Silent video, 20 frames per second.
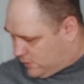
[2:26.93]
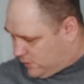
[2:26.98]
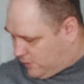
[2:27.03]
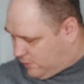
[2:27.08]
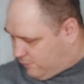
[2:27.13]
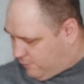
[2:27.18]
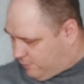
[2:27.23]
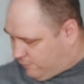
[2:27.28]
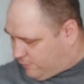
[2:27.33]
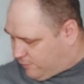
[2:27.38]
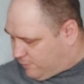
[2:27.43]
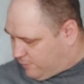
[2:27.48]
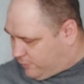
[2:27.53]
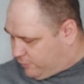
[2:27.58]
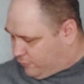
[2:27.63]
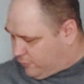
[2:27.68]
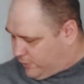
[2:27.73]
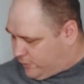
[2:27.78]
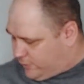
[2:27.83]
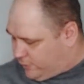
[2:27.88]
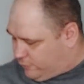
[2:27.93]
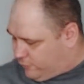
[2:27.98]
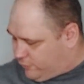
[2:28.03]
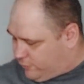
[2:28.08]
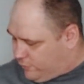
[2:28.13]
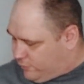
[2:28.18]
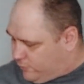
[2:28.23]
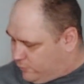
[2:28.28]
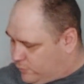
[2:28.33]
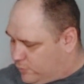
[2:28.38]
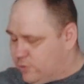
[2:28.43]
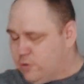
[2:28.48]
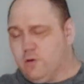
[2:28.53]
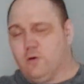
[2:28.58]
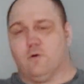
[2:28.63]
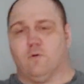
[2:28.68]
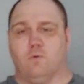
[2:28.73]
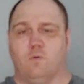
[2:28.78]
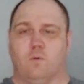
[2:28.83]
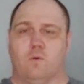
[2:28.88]
if I've got my training choke
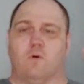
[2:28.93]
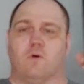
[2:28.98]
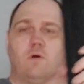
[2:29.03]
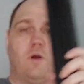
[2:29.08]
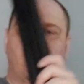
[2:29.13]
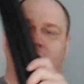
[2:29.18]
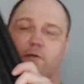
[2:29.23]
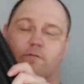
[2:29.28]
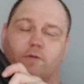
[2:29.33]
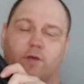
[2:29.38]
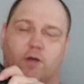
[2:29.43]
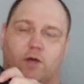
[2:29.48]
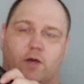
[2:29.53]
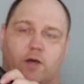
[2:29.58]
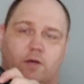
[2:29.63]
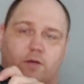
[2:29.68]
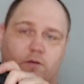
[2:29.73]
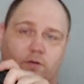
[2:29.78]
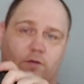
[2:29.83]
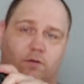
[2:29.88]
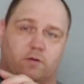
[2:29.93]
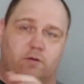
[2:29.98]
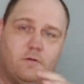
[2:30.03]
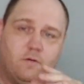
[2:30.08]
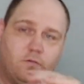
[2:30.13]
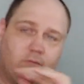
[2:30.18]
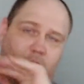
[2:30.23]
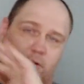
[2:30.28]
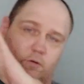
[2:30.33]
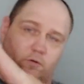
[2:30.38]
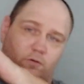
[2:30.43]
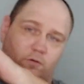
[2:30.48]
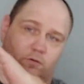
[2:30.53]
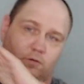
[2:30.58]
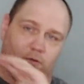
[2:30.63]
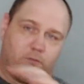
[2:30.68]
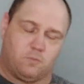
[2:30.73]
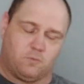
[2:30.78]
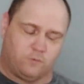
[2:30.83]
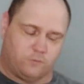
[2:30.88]
or I've got my
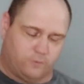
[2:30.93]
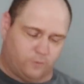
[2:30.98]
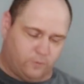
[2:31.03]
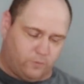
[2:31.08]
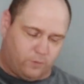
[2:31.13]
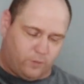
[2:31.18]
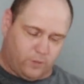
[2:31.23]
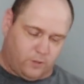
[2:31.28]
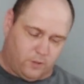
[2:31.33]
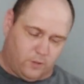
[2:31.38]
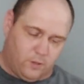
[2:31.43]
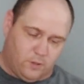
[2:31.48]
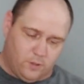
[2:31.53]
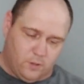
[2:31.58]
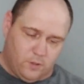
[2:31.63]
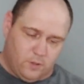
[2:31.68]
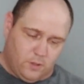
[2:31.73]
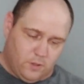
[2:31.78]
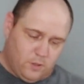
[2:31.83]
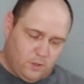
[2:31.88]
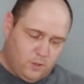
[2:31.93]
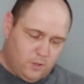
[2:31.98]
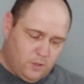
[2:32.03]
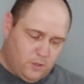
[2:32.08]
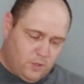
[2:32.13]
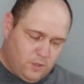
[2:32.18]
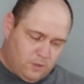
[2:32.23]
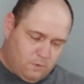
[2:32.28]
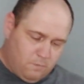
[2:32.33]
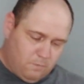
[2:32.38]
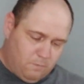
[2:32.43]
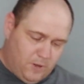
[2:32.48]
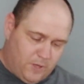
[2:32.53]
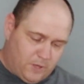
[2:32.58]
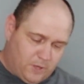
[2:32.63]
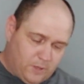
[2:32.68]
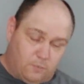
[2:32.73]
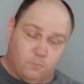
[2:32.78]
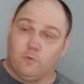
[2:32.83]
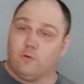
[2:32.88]
cylinder bore choke in.
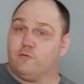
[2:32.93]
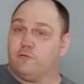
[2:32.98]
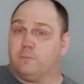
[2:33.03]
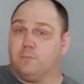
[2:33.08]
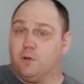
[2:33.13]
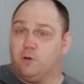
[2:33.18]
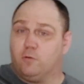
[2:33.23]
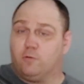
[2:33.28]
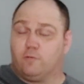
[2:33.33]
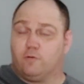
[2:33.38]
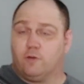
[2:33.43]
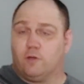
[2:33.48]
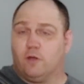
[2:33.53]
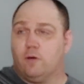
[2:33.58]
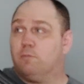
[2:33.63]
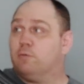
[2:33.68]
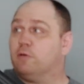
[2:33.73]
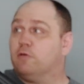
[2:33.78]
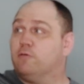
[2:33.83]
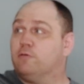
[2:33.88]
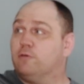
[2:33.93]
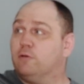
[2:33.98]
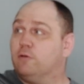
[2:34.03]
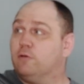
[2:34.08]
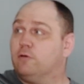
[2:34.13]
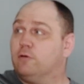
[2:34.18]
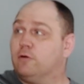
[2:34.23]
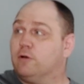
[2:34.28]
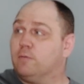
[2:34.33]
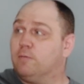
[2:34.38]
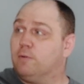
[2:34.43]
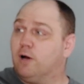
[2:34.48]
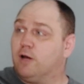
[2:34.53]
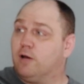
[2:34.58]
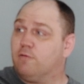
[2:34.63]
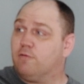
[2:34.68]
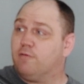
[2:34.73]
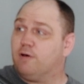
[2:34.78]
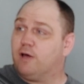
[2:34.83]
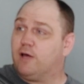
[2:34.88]
My gun was supposed to come with a cylinder and a
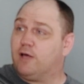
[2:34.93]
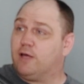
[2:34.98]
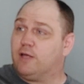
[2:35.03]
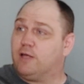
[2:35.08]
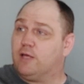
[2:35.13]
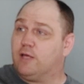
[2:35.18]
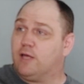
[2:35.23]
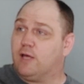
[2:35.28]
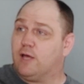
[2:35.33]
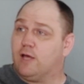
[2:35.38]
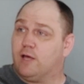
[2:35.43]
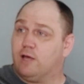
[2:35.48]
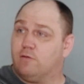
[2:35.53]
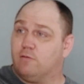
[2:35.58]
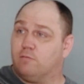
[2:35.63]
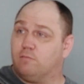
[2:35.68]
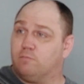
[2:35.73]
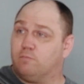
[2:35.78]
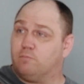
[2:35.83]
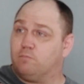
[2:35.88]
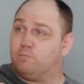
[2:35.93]
modified. I'm